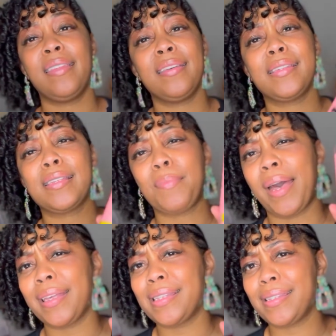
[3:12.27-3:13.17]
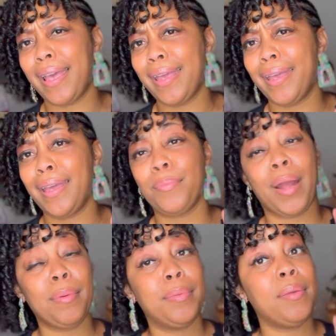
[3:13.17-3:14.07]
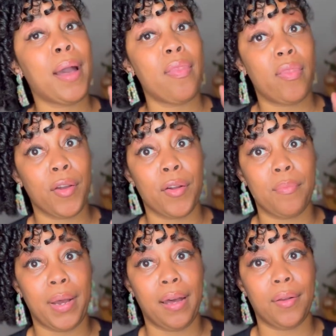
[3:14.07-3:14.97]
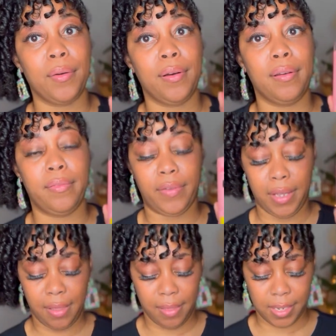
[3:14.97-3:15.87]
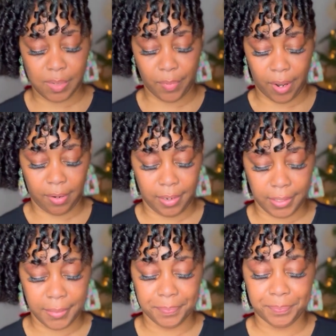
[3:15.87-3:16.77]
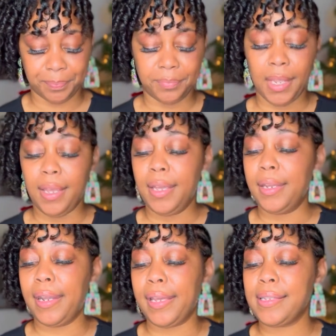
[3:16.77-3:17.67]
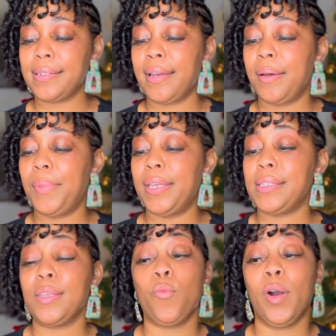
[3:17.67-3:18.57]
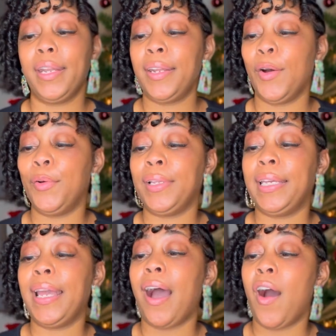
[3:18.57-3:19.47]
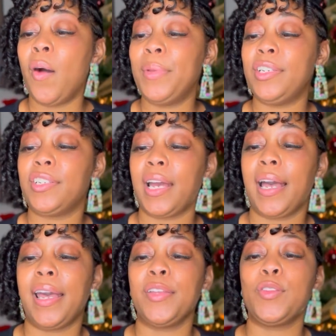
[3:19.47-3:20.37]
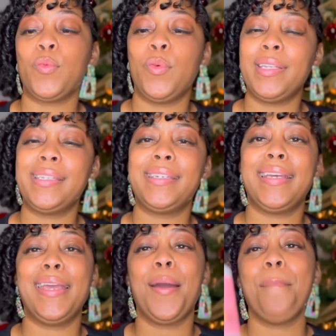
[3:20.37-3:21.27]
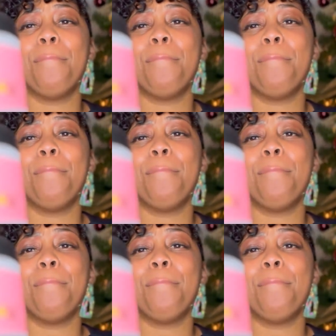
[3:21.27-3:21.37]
this is my second, probably my third bottle of this product. Next up is the one and only Almond Twisting